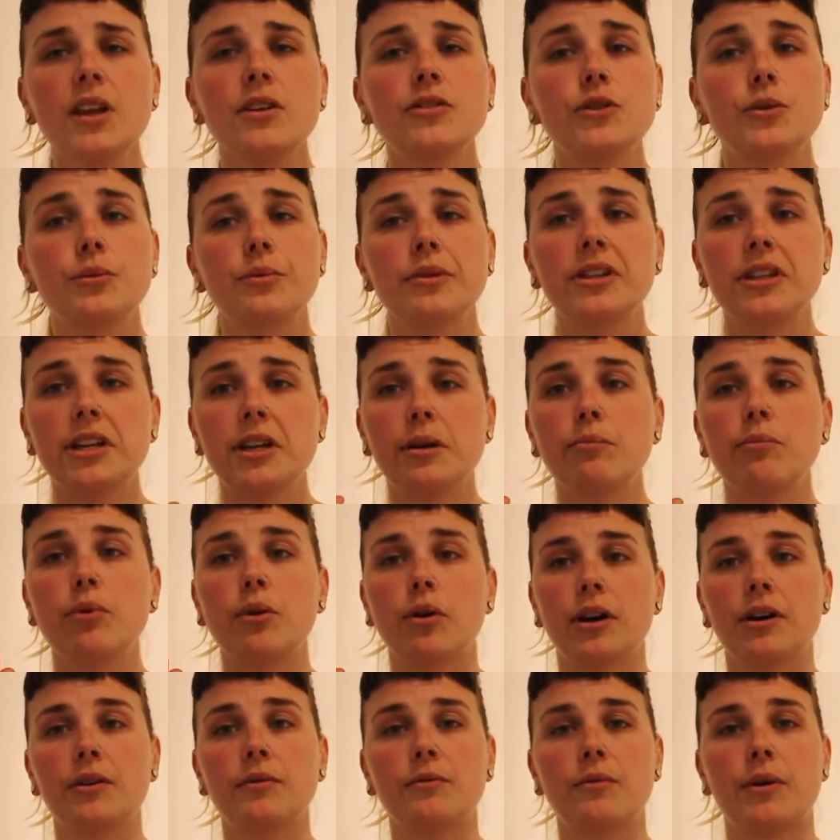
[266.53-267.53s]
So really
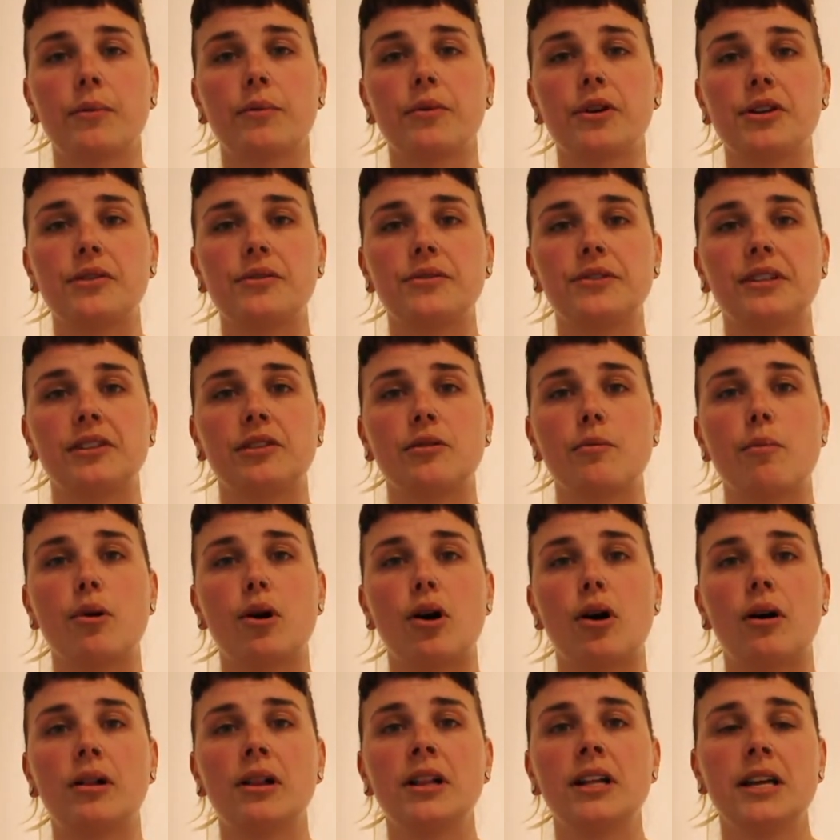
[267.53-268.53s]
important when we're using the
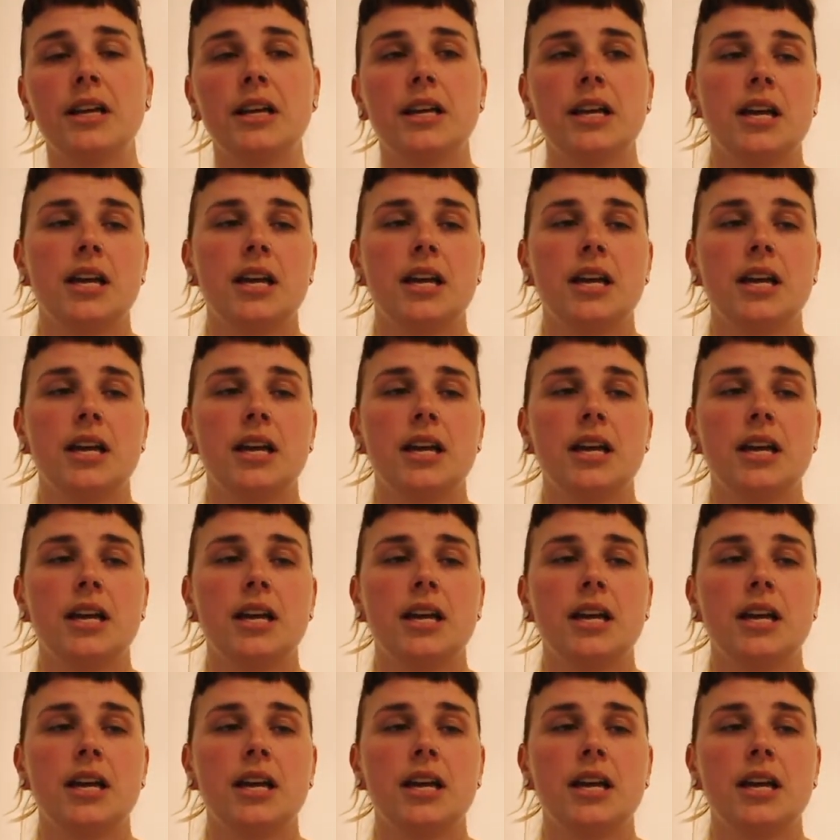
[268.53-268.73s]
ball,